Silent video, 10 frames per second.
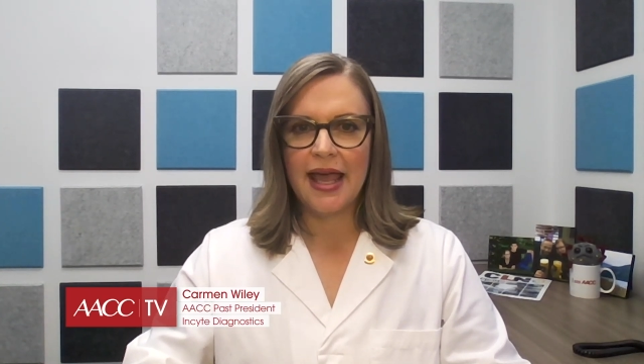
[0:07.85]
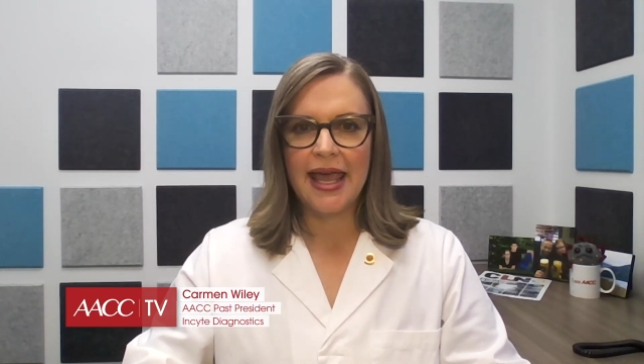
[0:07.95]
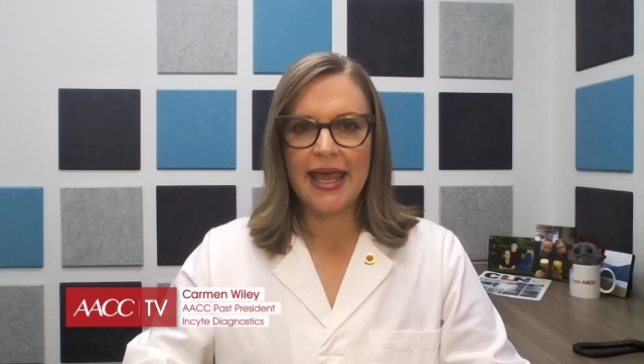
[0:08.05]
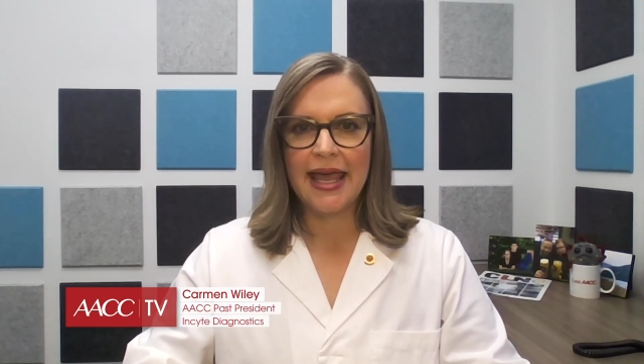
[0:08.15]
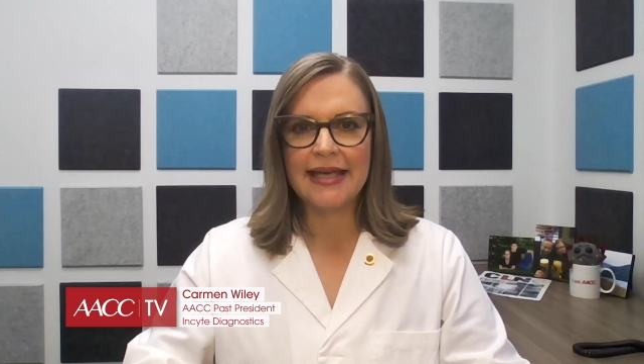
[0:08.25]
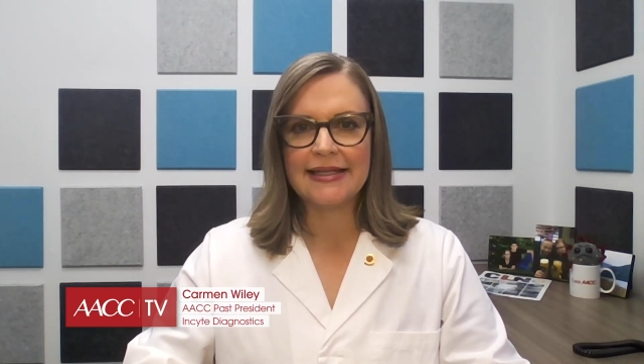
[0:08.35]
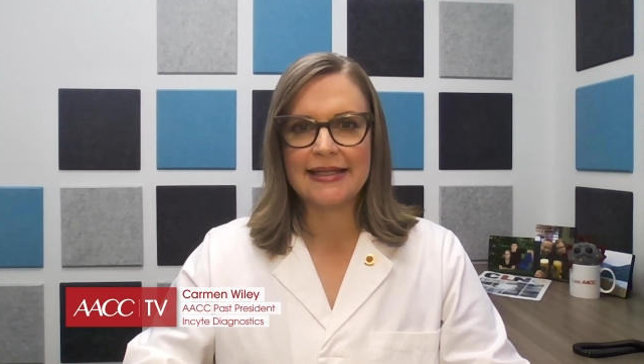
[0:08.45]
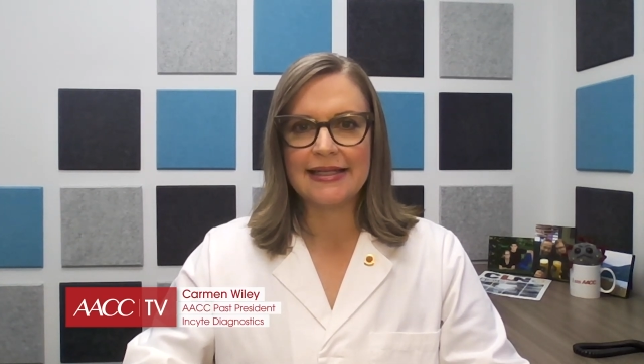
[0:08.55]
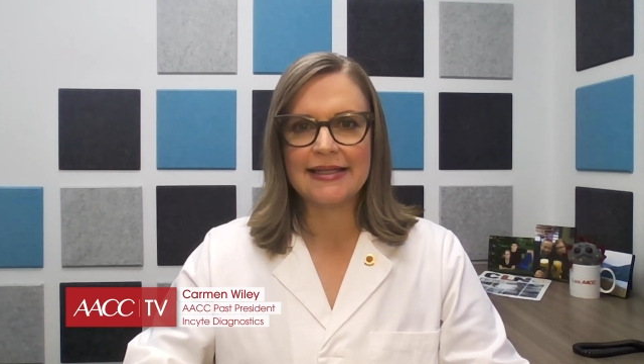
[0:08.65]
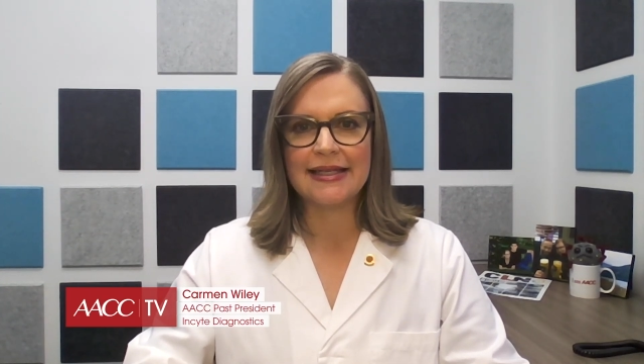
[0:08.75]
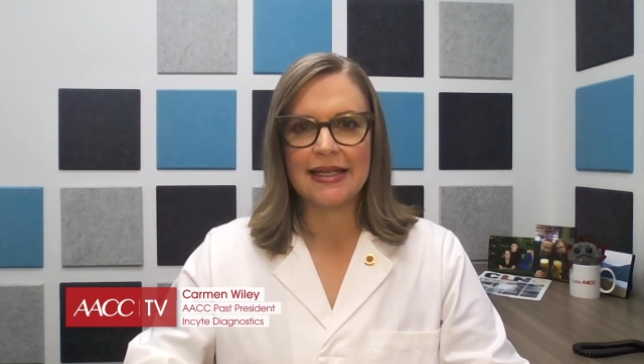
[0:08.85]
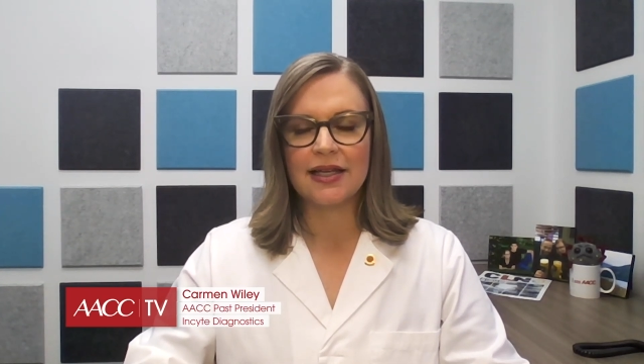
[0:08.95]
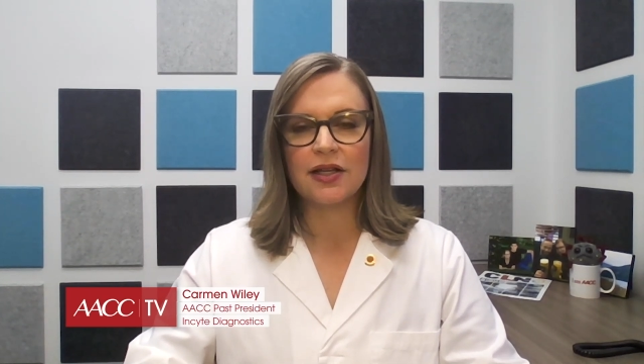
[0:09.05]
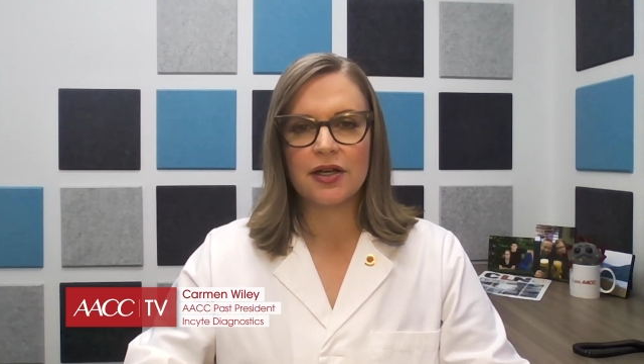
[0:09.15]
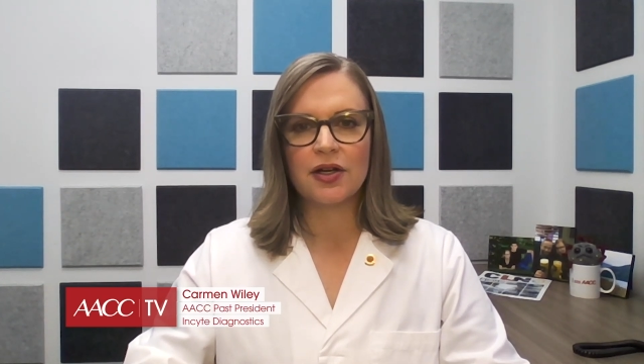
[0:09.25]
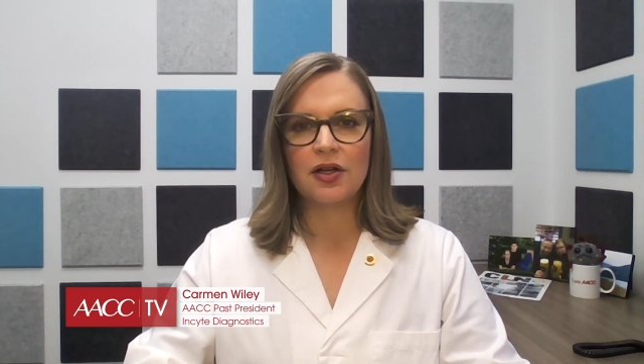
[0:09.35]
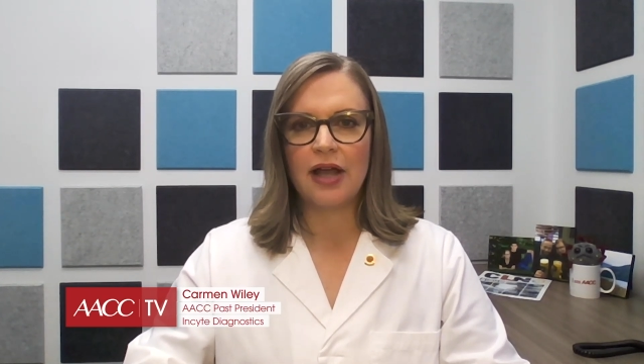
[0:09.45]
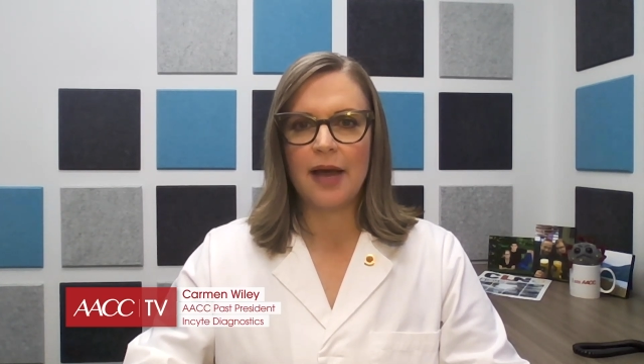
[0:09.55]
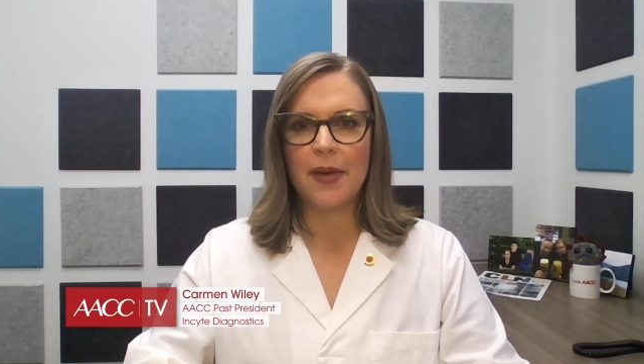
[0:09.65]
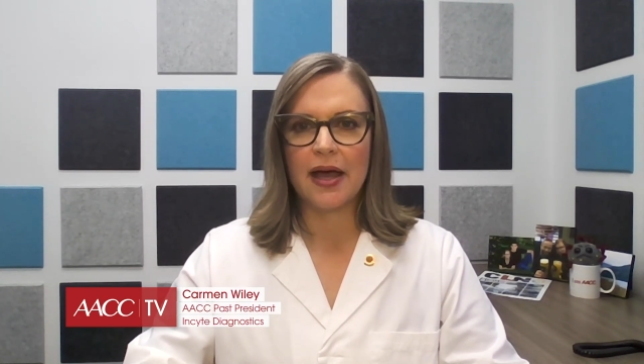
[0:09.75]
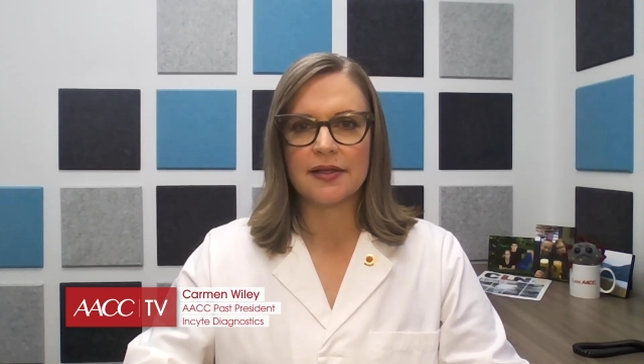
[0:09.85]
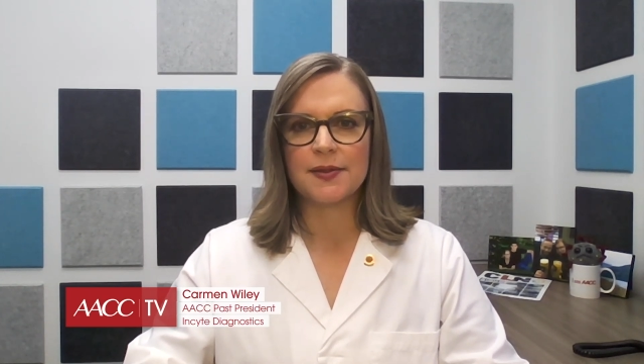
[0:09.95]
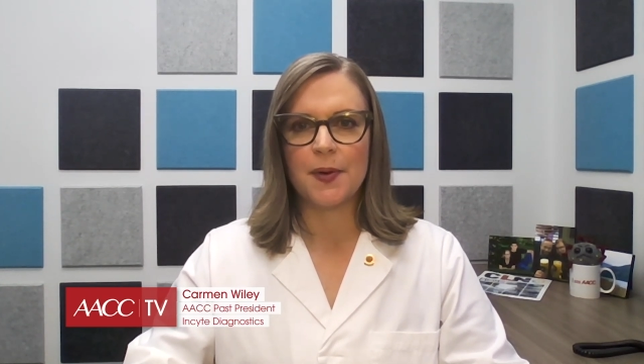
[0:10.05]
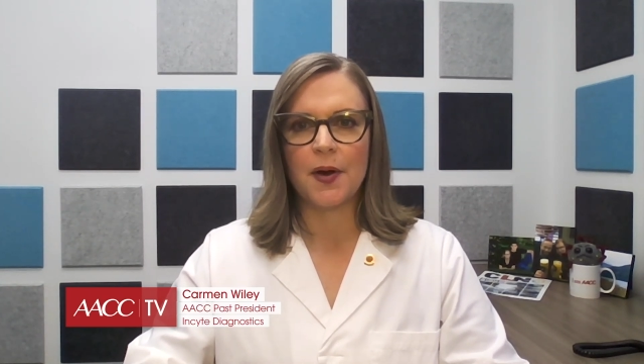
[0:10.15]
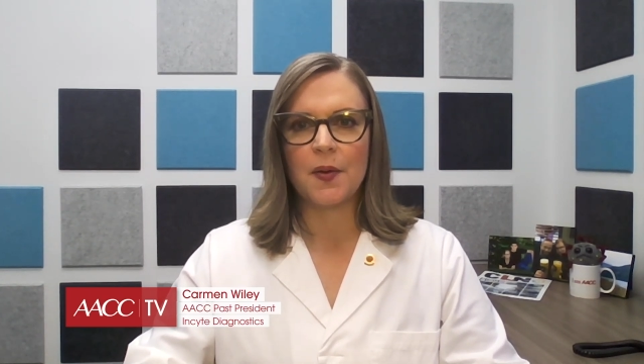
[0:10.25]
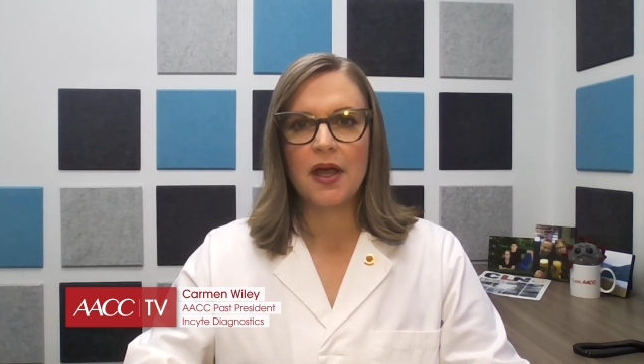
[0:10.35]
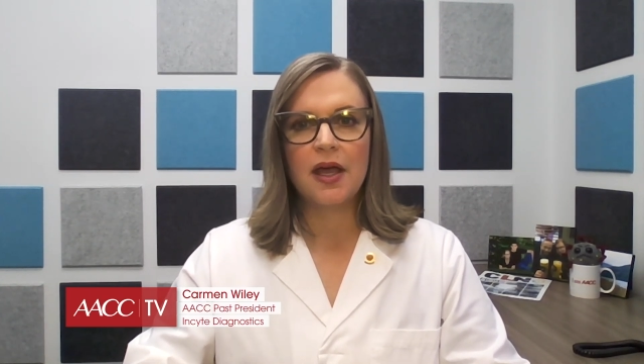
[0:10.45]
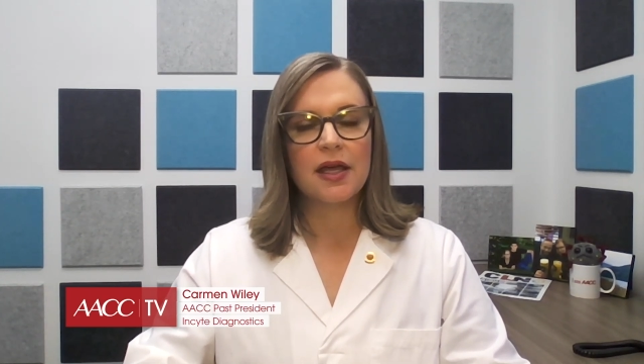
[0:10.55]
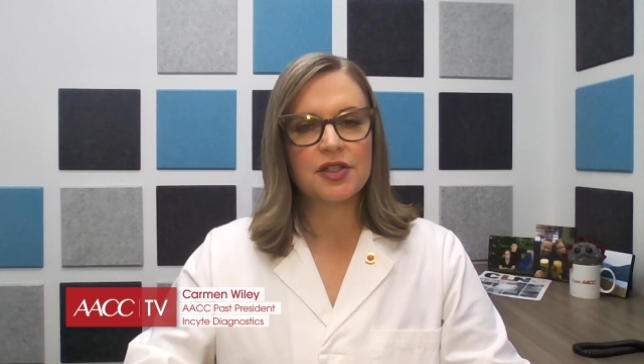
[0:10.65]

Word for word: AACC Clinical Lab Expo